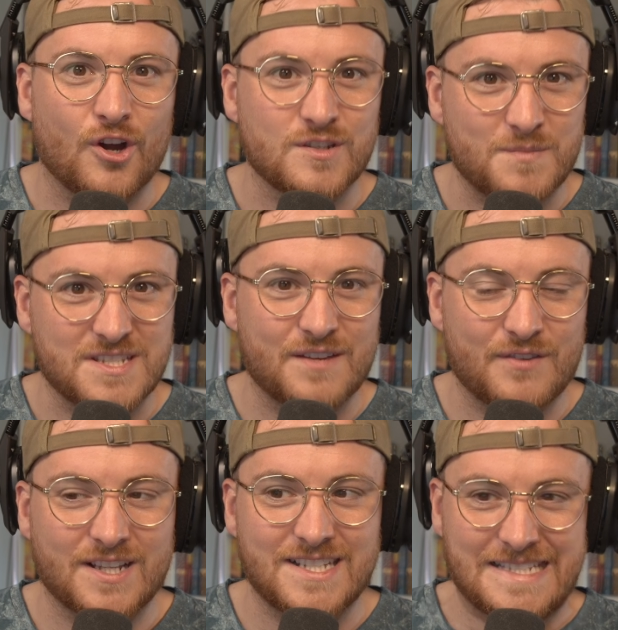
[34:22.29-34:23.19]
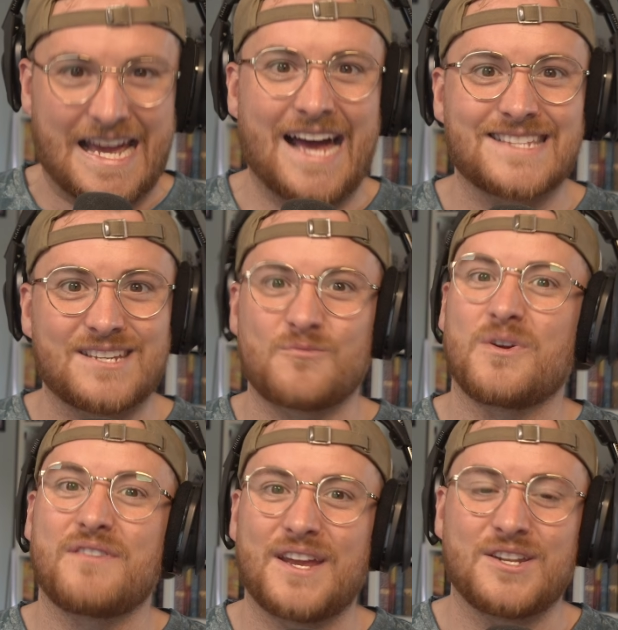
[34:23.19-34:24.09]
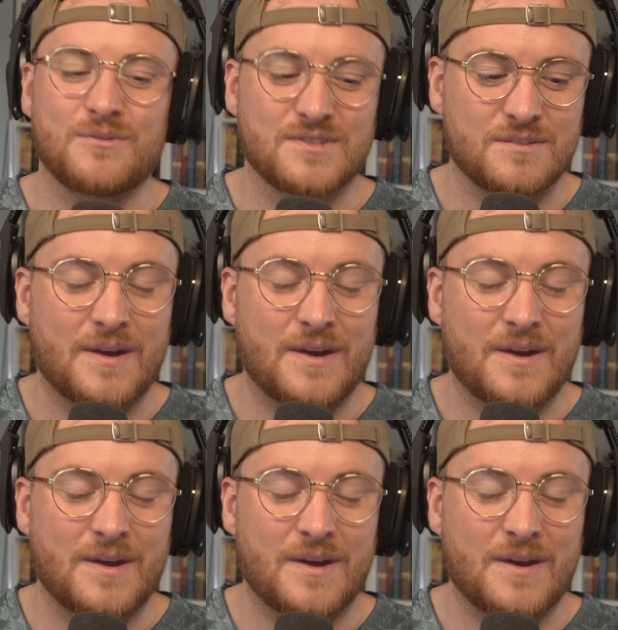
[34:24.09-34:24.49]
specifically starting with Hinduism,